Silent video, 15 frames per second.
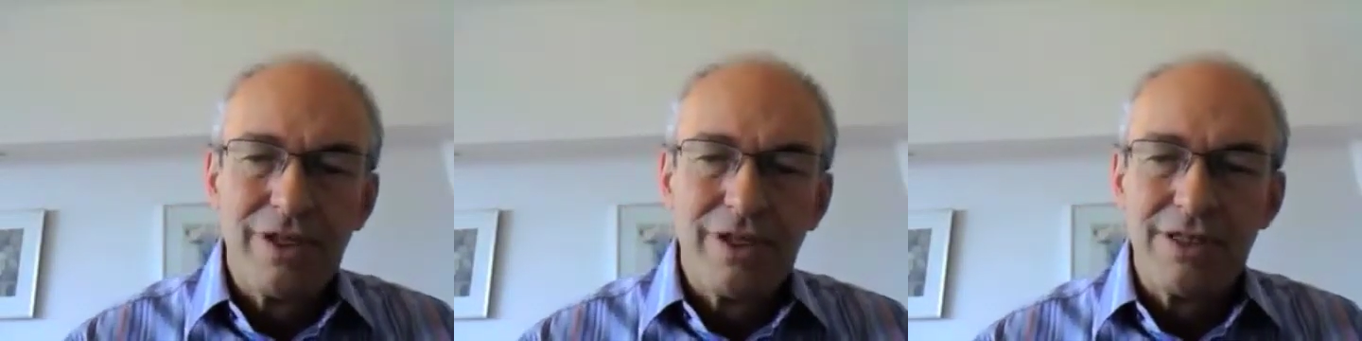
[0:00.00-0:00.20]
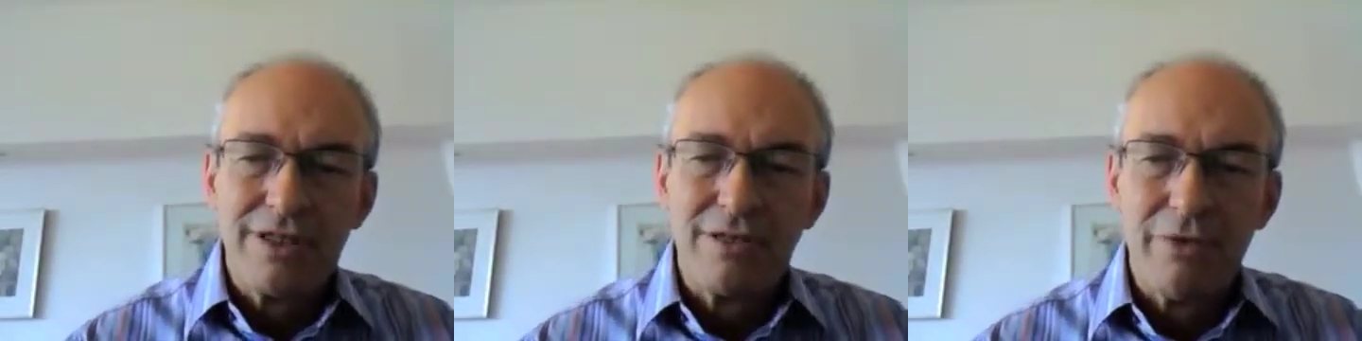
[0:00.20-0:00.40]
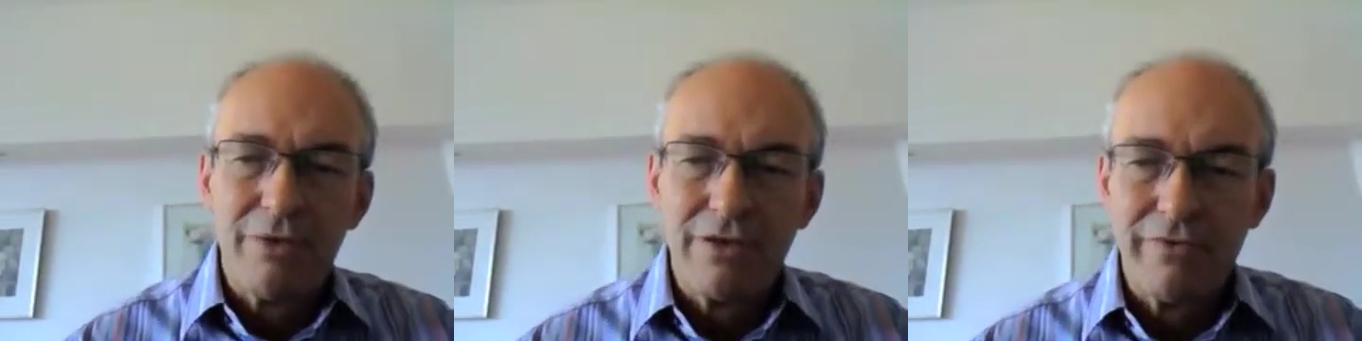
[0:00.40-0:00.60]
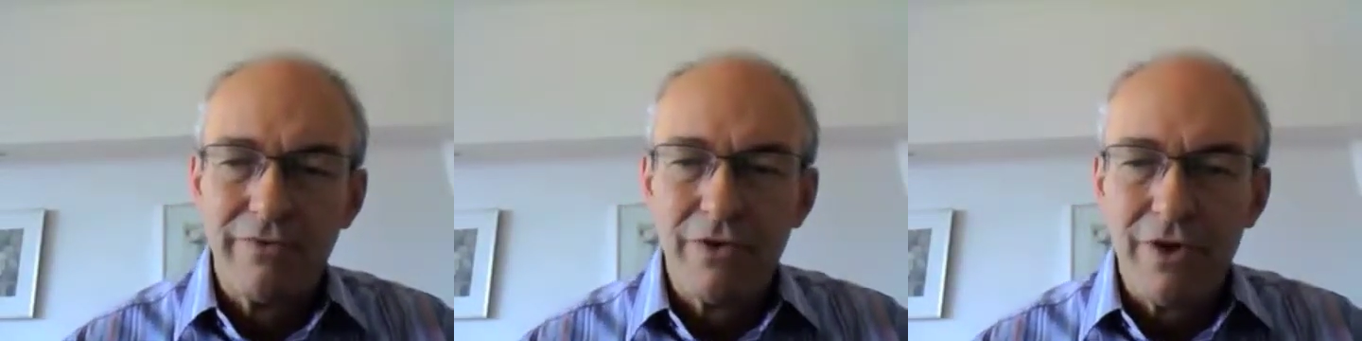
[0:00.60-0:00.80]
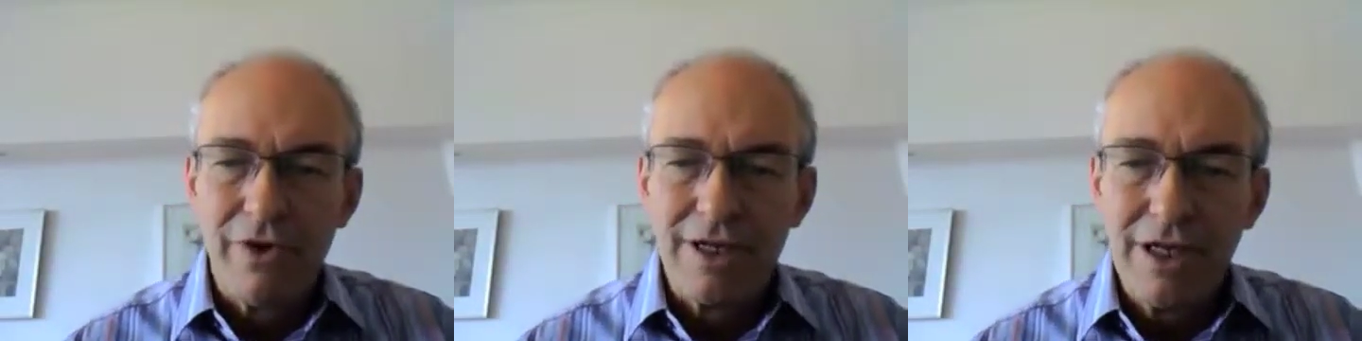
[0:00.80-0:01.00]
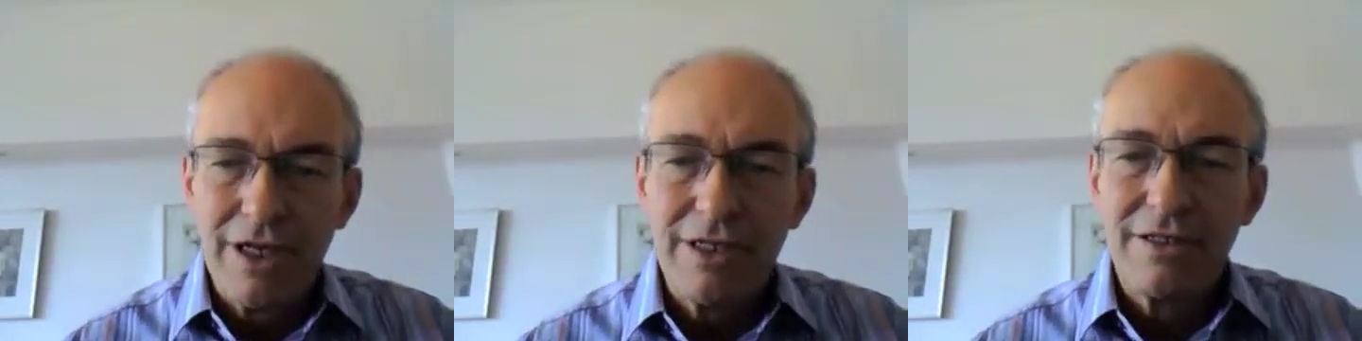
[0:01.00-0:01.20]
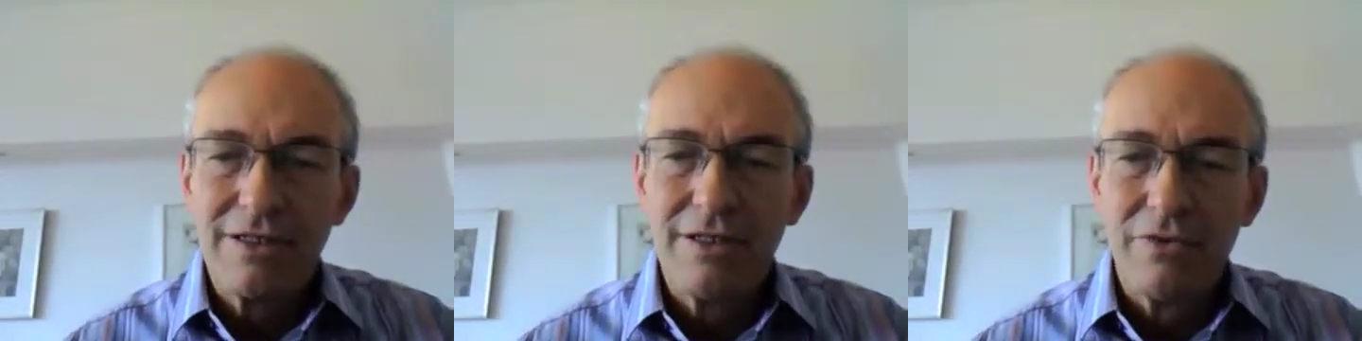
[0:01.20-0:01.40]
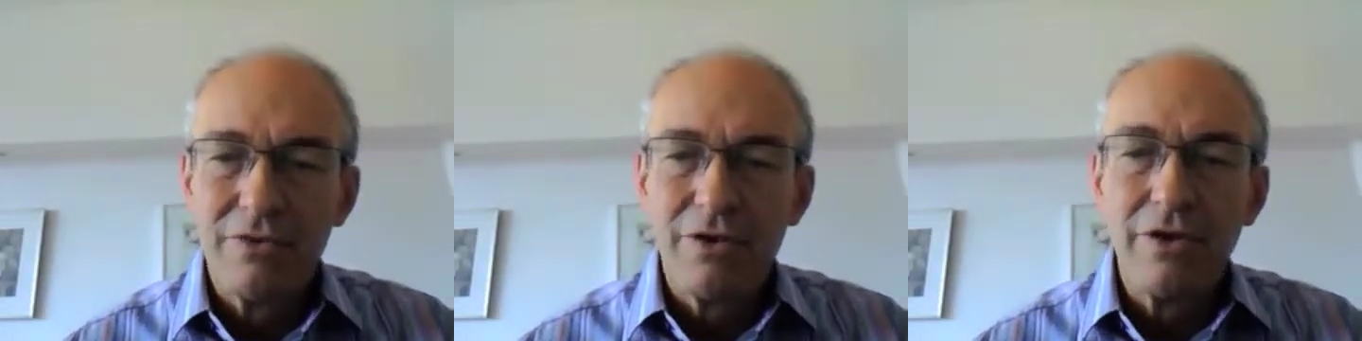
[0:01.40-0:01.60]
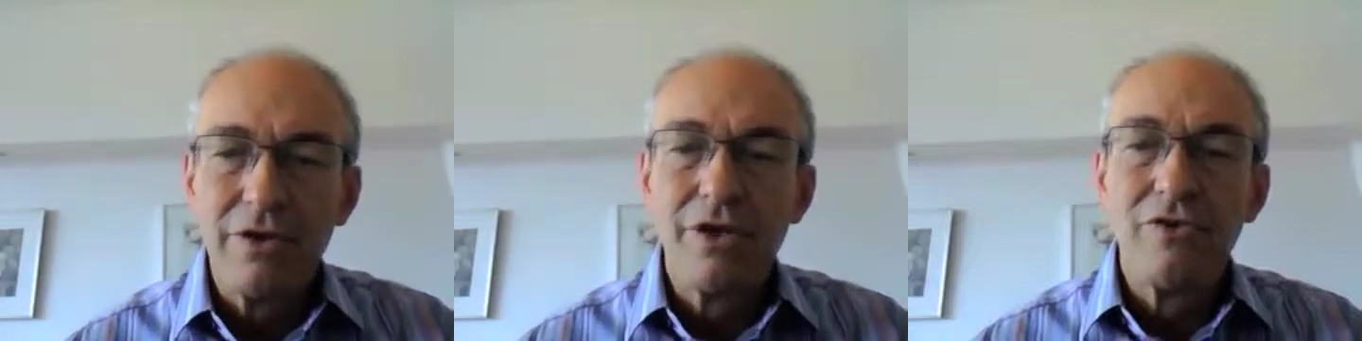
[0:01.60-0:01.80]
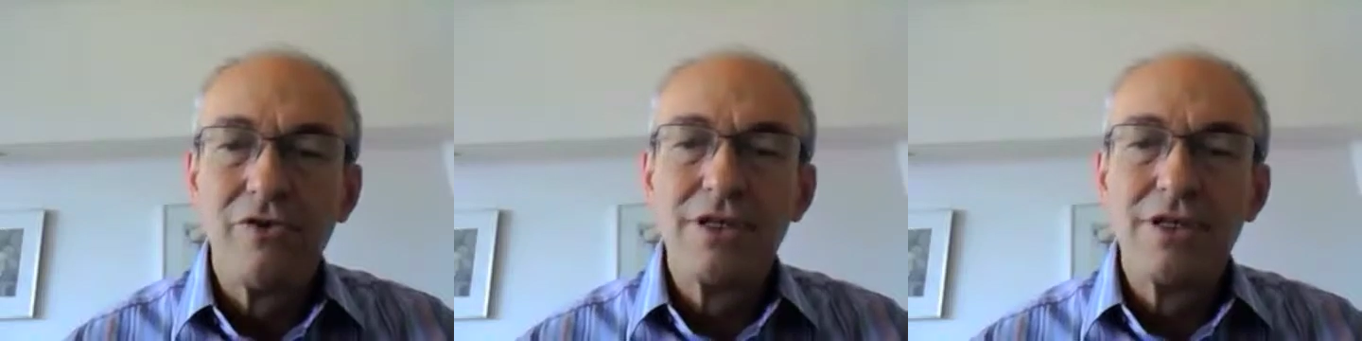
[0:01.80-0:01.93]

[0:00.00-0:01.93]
feels it's part of your identity or not,